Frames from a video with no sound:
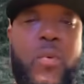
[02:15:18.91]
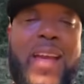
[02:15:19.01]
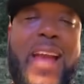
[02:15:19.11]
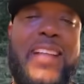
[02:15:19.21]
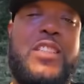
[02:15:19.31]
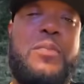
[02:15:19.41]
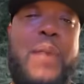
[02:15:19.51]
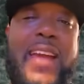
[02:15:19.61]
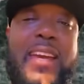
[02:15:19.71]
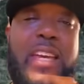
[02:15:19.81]
We
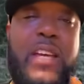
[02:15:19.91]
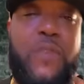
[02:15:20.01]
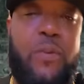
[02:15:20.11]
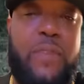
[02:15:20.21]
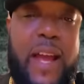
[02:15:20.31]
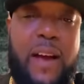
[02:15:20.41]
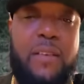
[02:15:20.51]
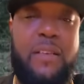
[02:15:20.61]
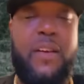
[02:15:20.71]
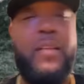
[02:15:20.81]
expect evil
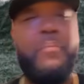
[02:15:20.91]
now.